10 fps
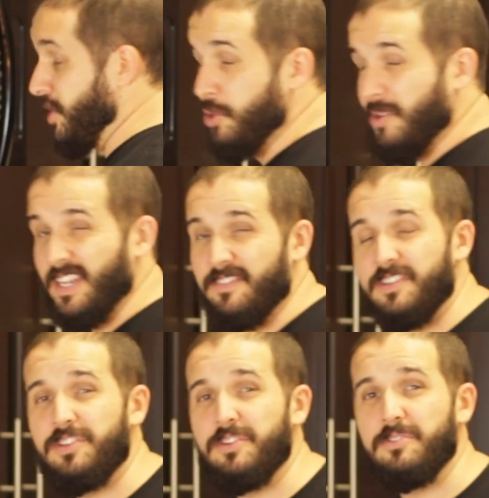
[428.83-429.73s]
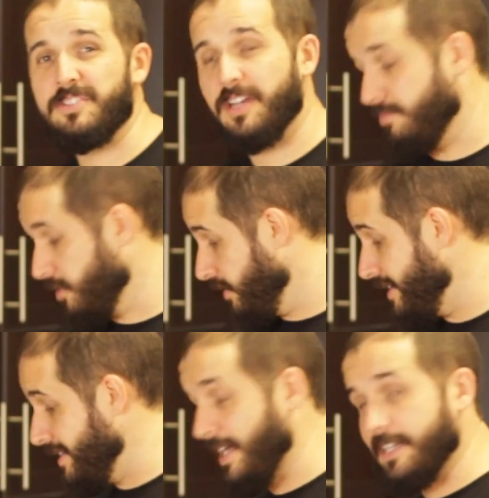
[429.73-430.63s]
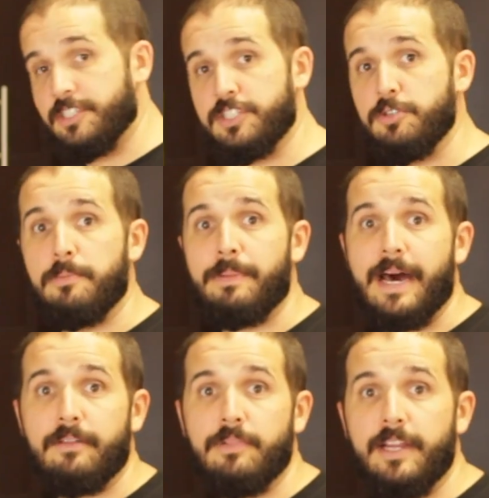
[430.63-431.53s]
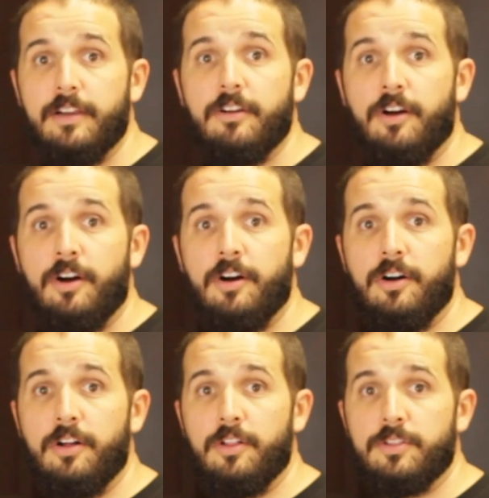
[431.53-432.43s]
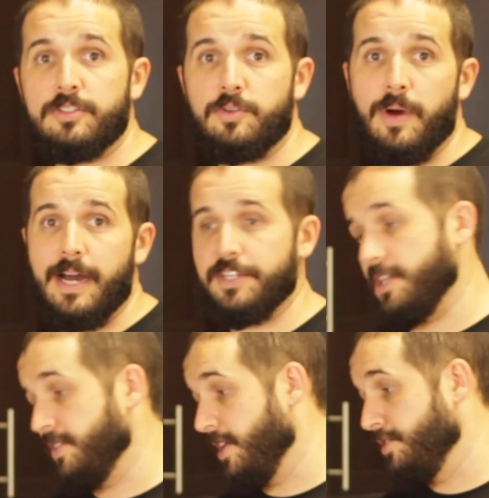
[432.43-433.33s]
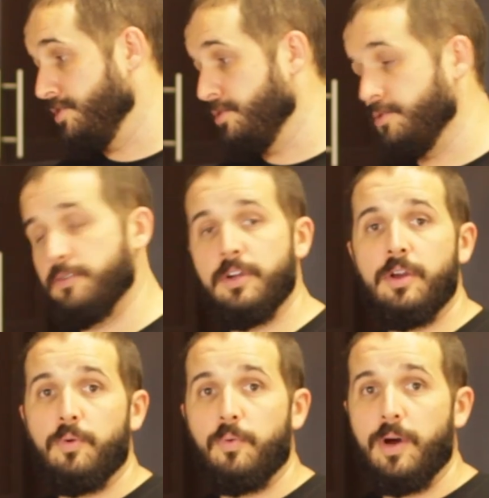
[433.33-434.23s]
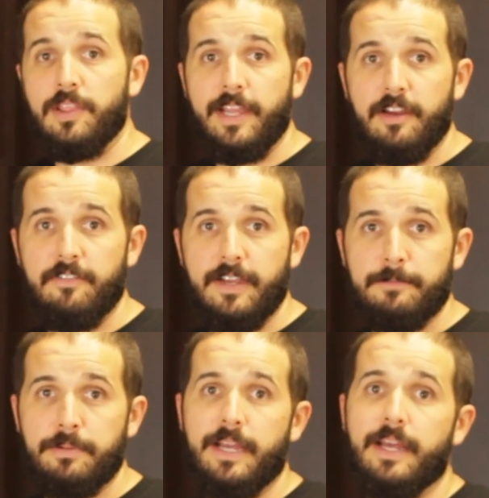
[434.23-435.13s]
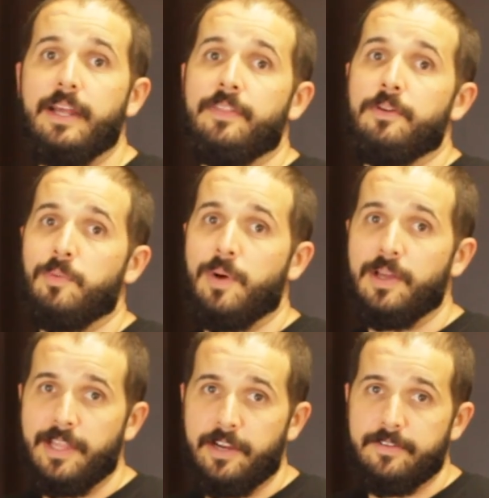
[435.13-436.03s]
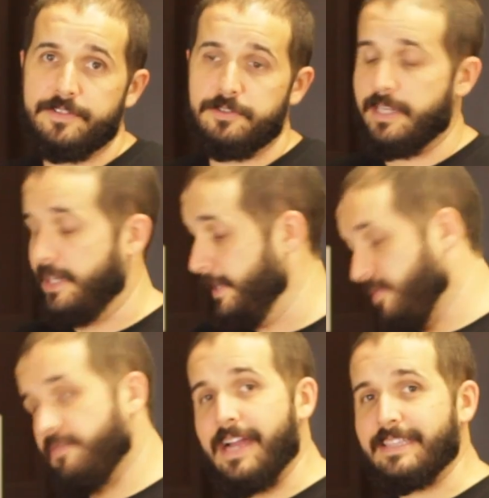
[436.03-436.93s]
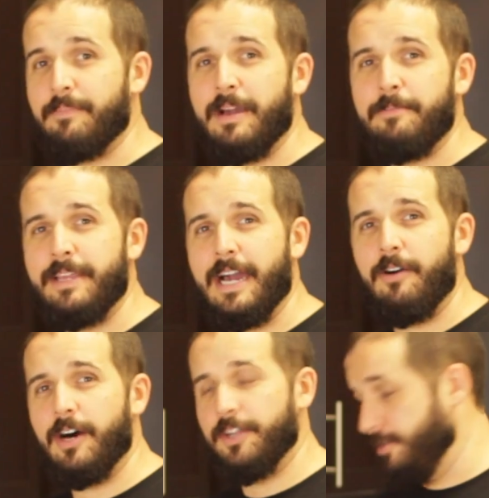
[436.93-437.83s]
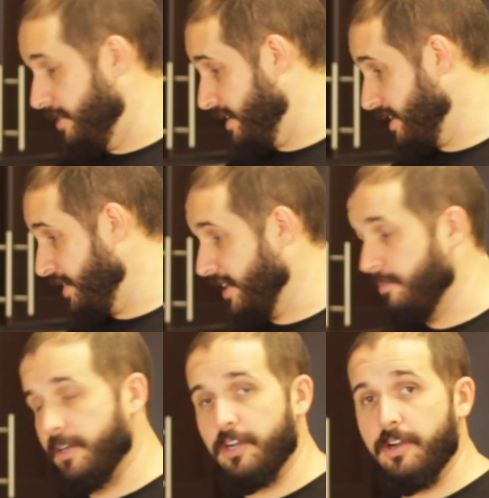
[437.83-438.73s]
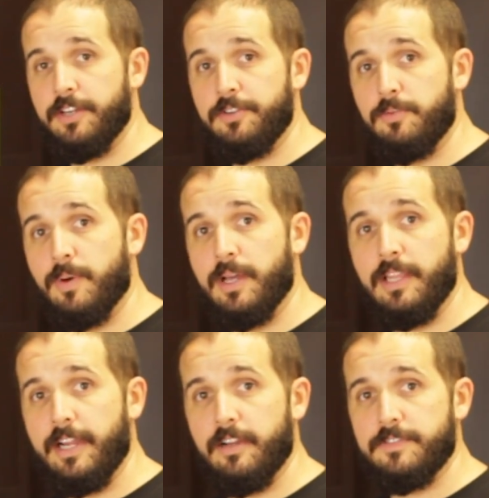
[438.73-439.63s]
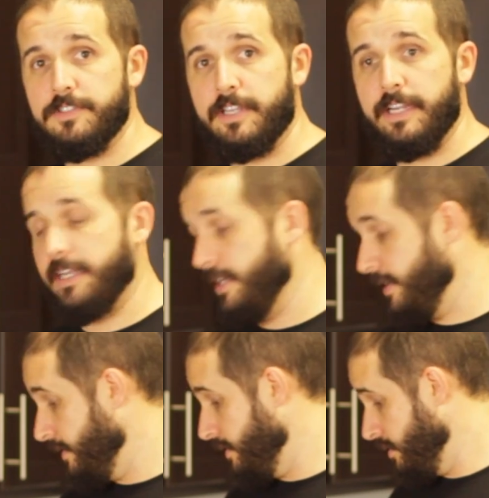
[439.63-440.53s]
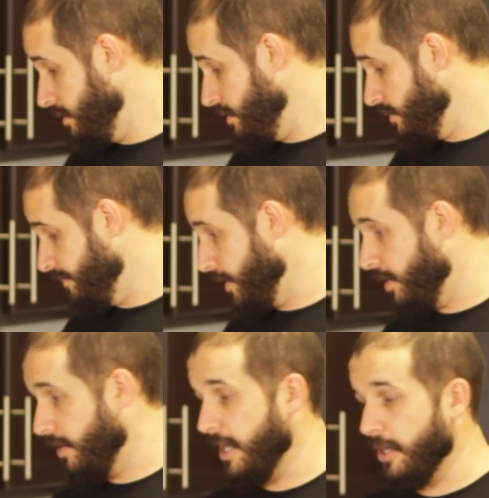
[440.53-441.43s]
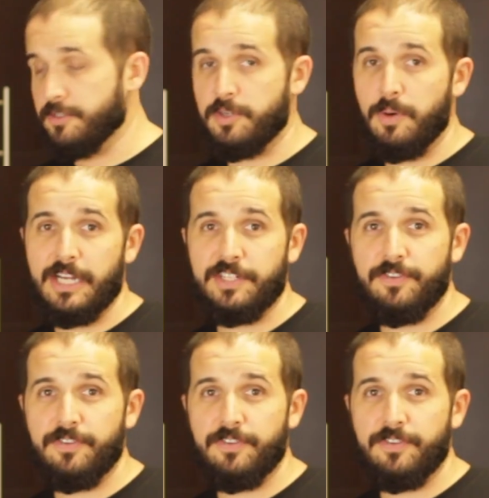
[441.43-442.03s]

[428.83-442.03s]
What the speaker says: You could even do something crazy like just do the bottom layer all squash and then do one layer of eggplant and then one layer of zucchini. In fact, that might be how I'll do this. I think I'm gonna go ahead and do one layer of zucchini. No, I'll go squash